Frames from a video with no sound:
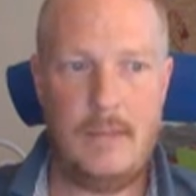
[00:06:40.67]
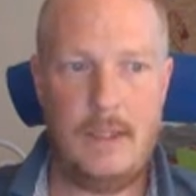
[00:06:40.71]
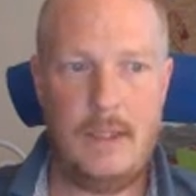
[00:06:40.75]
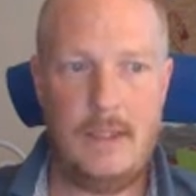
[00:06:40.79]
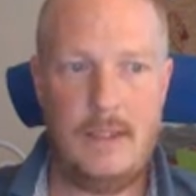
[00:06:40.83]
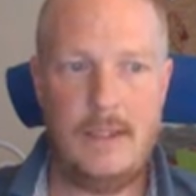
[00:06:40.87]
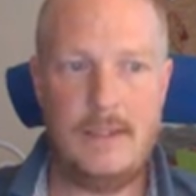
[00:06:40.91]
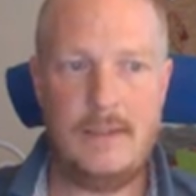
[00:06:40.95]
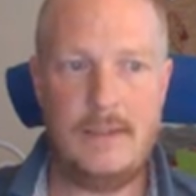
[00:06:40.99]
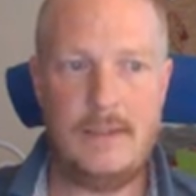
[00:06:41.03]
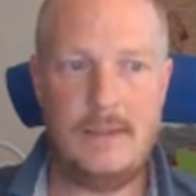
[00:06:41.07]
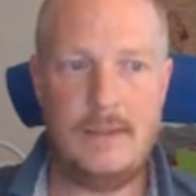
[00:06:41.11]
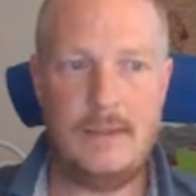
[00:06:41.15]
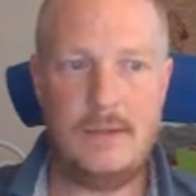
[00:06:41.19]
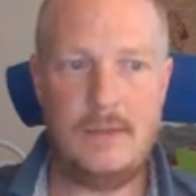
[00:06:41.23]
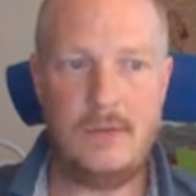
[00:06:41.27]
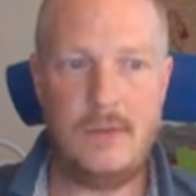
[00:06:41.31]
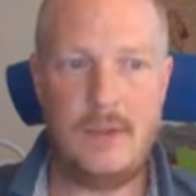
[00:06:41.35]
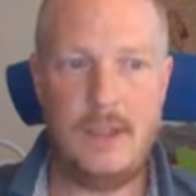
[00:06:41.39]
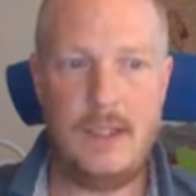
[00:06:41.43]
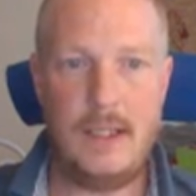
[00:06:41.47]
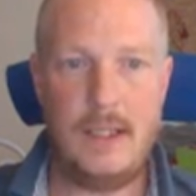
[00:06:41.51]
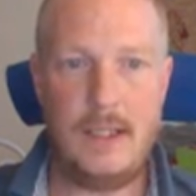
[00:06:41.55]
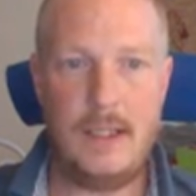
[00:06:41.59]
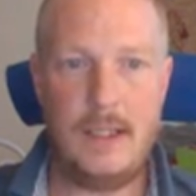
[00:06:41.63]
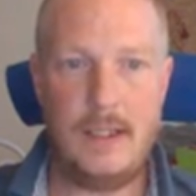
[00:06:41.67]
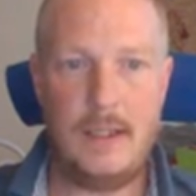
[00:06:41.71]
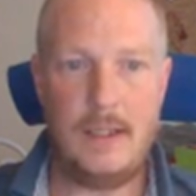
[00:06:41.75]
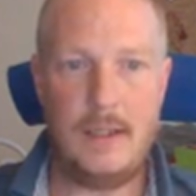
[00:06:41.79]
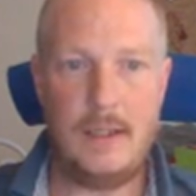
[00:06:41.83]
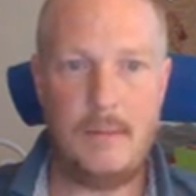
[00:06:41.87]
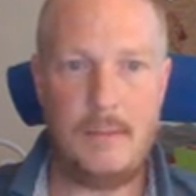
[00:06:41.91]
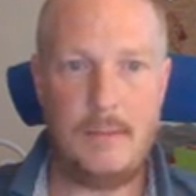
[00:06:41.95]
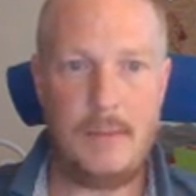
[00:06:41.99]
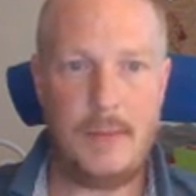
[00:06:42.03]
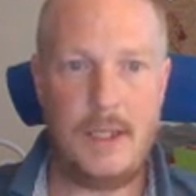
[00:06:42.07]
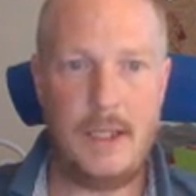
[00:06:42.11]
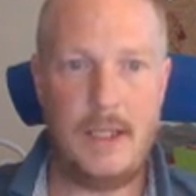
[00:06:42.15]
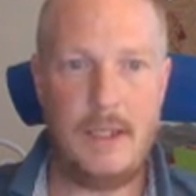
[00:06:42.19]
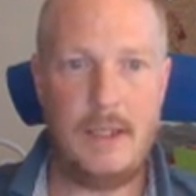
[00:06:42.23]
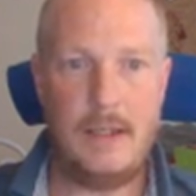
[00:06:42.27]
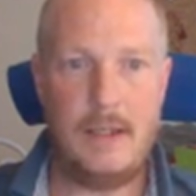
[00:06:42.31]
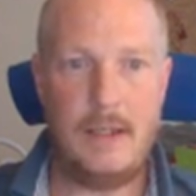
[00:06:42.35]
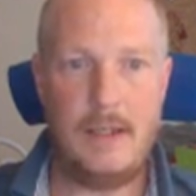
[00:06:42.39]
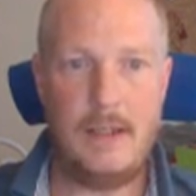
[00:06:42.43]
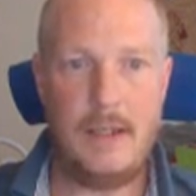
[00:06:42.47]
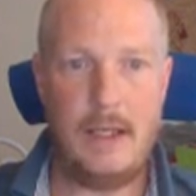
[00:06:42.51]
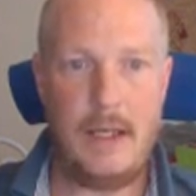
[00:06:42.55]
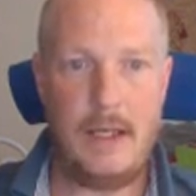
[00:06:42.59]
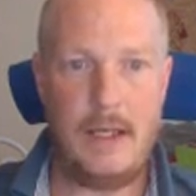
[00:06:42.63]
this is really a pain
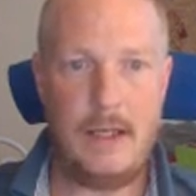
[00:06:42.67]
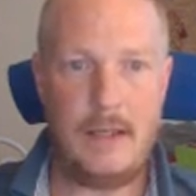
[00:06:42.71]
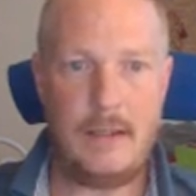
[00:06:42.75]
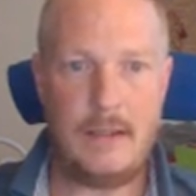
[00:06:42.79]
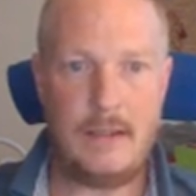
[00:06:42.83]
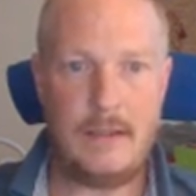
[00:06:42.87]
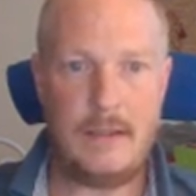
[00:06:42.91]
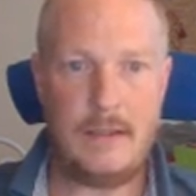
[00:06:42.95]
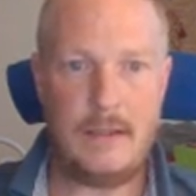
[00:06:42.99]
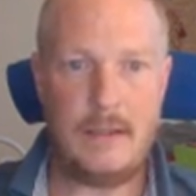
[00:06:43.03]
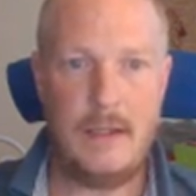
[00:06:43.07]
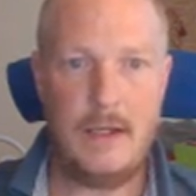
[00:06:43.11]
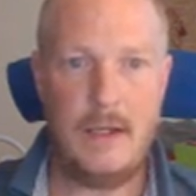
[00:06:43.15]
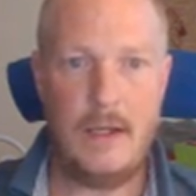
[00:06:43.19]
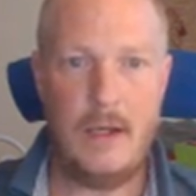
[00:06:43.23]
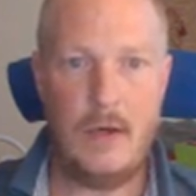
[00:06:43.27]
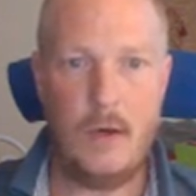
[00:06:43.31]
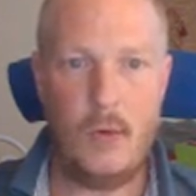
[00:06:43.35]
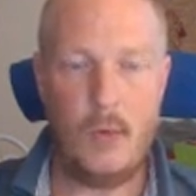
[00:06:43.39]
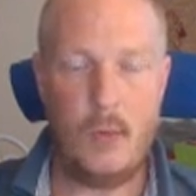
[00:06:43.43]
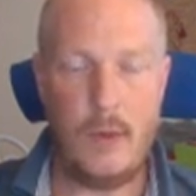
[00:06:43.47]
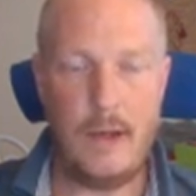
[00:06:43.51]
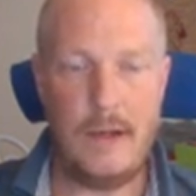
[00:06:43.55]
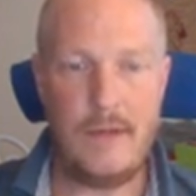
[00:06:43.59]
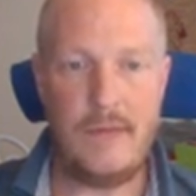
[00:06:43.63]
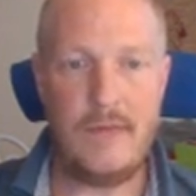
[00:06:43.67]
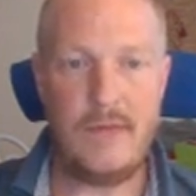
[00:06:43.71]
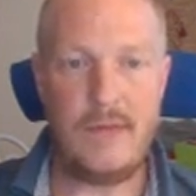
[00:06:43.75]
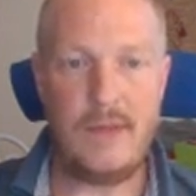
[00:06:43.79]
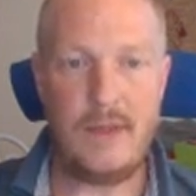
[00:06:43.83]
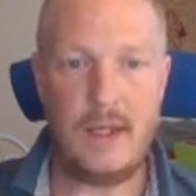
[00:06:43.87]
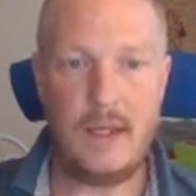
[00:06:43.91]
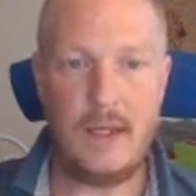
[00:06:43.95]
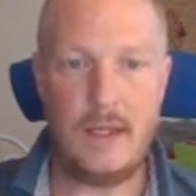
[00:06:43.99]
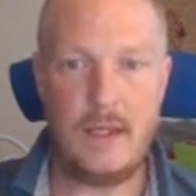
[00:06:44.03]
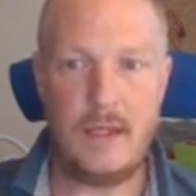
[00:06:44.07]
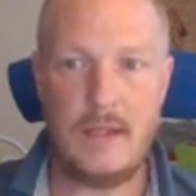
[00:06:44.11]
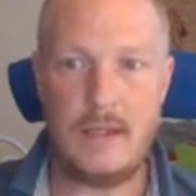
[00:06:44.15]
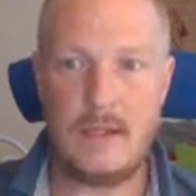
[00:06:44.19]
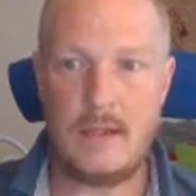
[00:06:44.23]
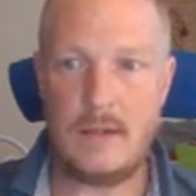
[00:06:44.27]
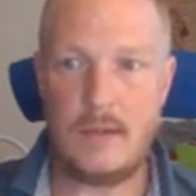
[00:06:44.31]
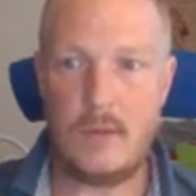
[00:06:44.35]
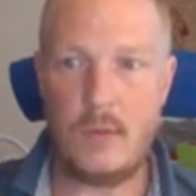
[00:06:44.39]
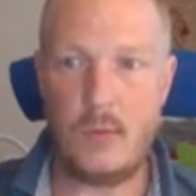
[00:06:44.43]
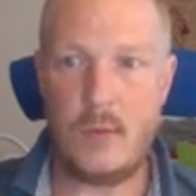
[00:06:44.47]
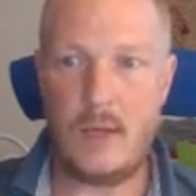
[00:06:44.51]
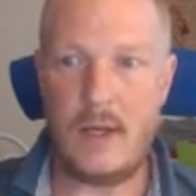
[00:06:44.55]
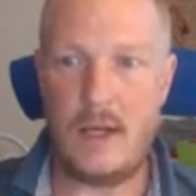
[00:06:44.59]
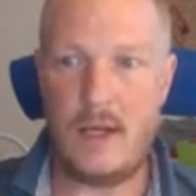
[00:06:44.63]
in the ass. One thing is
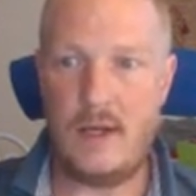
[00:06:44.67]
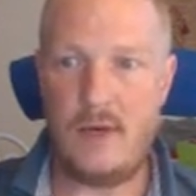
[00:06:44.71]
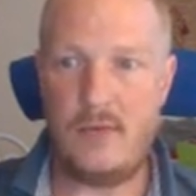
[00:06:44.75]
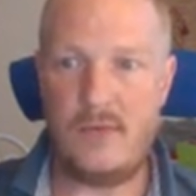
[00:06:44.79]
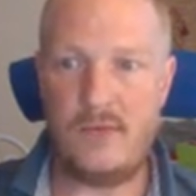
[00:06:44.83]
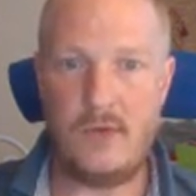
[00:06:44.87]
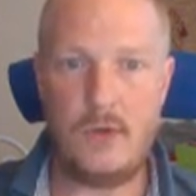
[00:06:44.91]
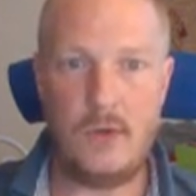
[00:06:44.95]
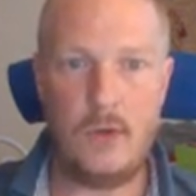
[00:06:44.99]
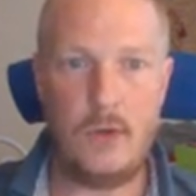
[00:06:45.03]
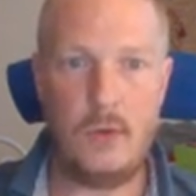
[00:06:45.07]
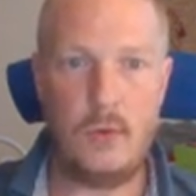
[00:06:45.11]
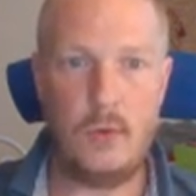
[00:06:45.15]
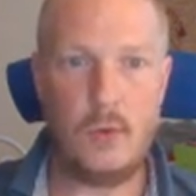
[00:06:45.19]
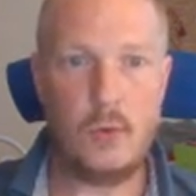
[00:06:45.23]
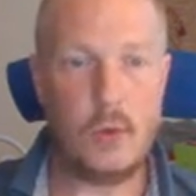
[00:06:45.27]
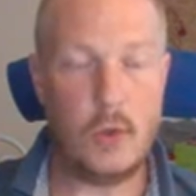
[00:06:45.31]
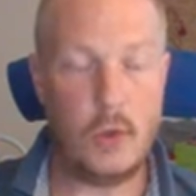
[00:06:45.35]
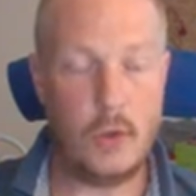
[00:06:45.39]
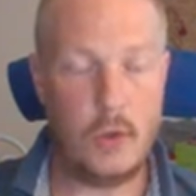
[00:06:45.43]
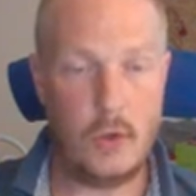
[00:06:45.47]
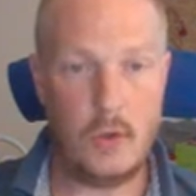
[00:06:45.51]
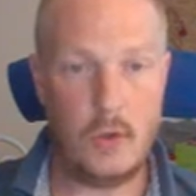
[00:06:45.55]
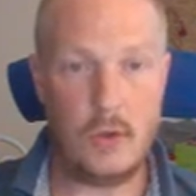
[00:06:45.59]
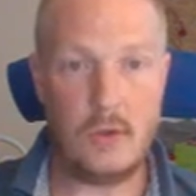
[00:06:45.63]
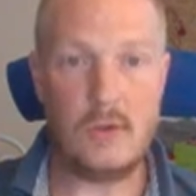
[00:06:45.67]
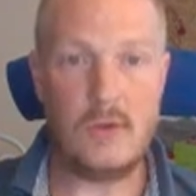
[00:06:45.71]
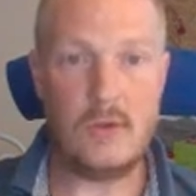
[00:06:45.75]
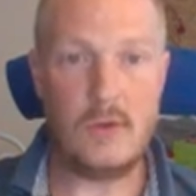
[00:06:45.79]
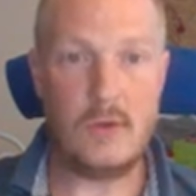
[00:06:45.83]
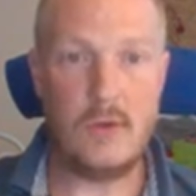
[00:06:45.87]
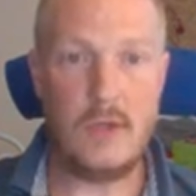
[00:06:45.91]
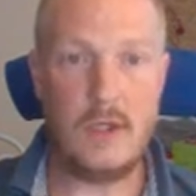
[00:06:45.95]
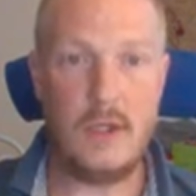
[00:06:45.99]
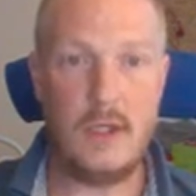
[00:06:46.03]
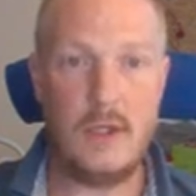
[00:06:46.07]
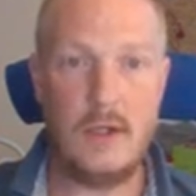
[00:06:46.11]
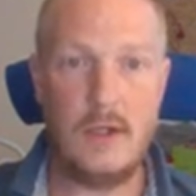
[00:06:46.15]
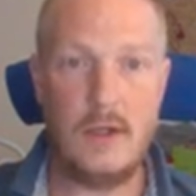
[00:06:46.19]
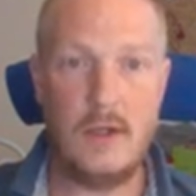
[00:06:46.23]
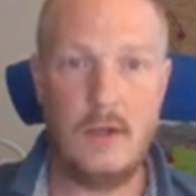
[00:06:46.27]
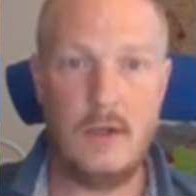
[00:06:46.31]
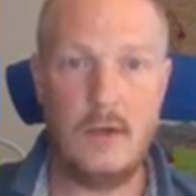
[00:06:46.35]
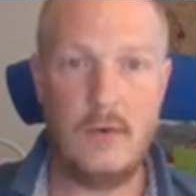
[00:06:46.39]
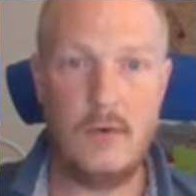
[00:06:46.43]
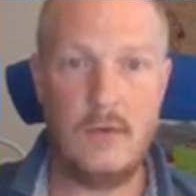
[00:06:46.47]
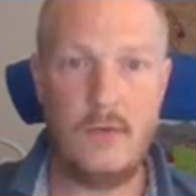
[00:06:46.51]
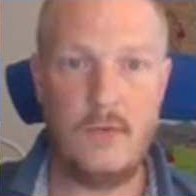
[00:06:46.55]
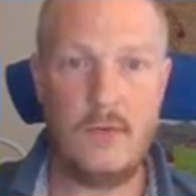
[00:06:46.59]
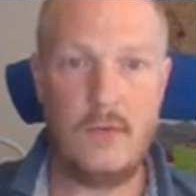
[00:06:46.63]
we have to go to a notary
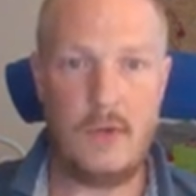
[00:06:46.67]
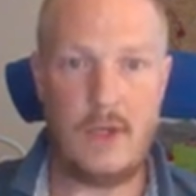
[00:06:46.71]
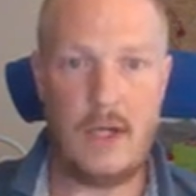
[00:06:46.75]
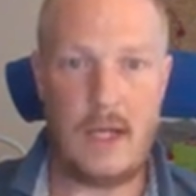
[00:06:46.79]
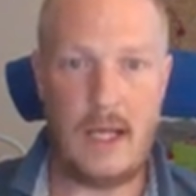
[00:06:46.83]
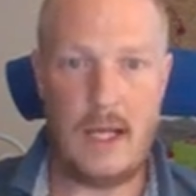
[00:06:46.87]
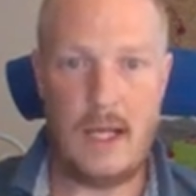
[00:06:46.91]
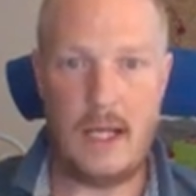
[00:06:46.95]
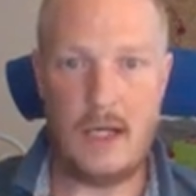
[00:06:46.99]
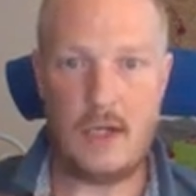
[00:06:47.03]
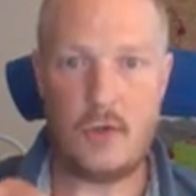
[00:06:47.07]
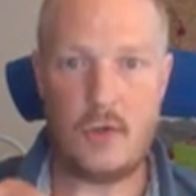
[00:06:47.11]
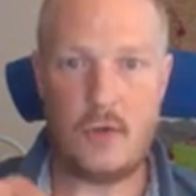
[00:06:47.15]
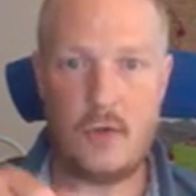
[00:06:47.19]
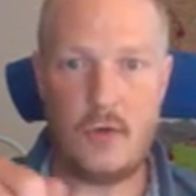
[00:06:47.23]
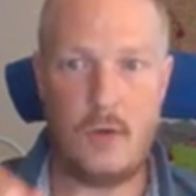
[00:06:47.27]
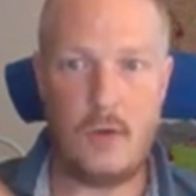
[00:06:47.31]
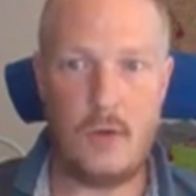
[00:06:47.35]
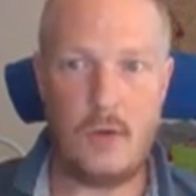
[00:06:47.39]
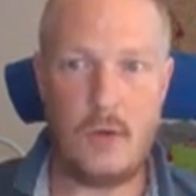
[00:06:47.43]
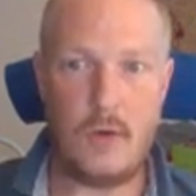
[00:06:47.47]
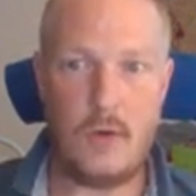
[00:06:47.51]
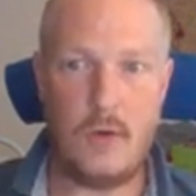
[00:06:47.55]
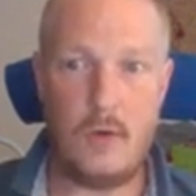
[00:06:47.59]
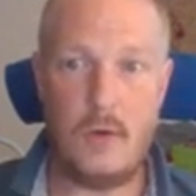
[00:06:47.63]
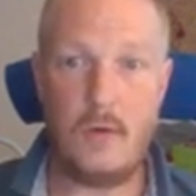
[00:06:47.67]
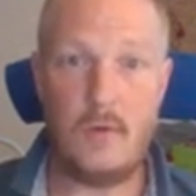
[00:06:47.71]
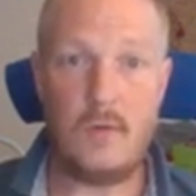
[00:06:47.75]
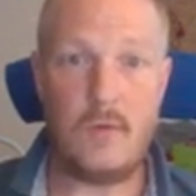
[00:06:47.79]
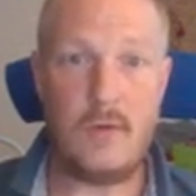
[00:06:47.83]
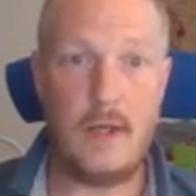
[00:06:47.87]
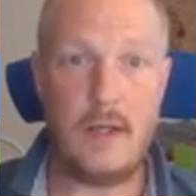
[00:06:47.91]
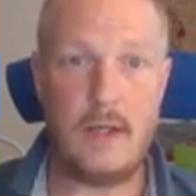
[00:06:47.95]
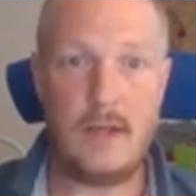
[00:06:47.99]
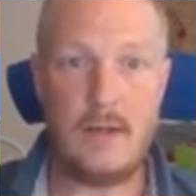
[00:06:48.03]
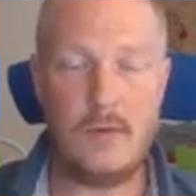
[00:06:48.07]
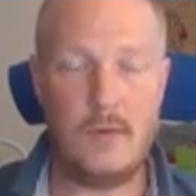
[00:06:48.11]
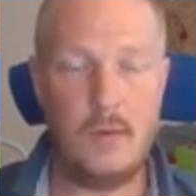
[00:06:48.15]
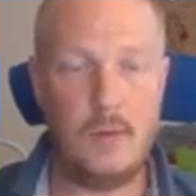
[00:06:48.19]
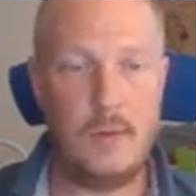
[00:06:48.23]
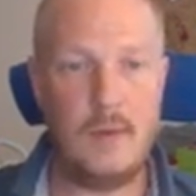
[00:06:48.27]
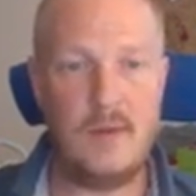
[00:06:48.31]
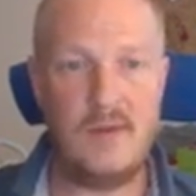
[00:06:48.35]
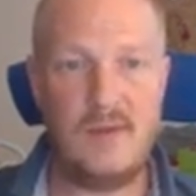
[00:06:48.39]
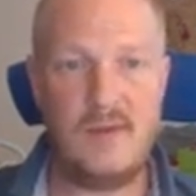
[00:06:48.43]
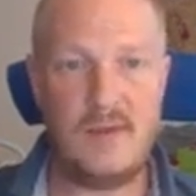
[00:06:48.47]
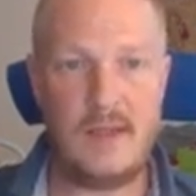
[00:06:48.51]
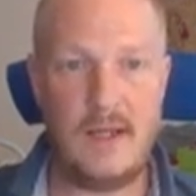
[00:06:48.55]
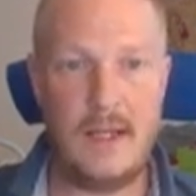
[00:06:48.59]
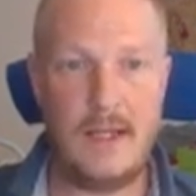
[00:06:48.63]
for the actual contract to be
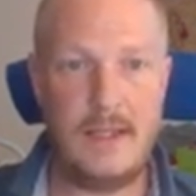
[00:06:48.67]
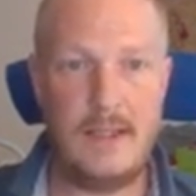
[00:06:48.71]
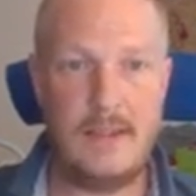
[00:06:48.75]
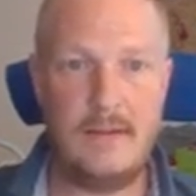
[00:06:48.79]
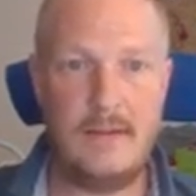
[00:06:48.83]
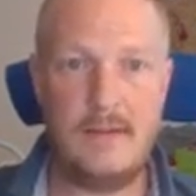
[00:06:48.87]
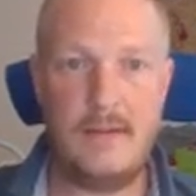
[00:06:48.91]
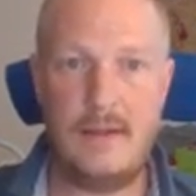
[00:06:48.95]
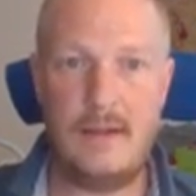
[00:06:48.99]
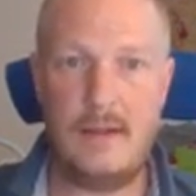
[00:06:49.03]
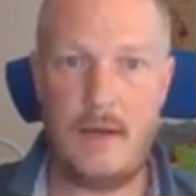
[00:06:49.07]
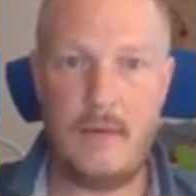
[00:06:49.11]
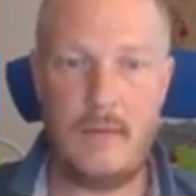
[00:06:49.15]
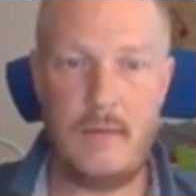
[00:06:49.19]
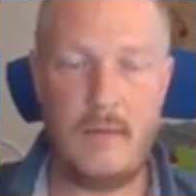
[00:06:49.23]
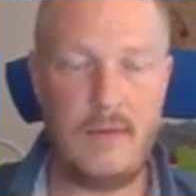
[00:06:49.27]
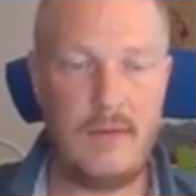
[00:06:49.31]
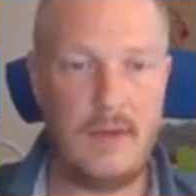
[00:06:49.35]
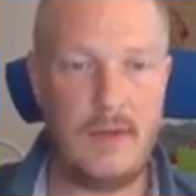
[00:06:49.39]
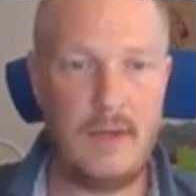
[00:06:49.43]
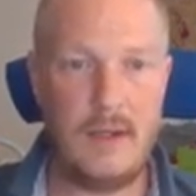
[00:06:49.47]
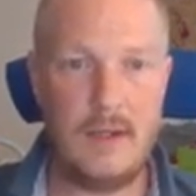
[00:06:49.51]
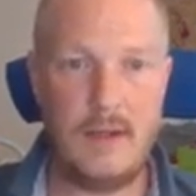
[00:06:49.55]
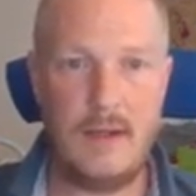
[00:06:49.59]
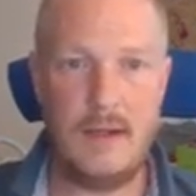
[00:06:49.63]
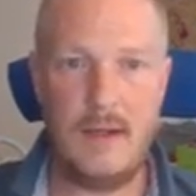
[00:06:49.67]
signed and everything.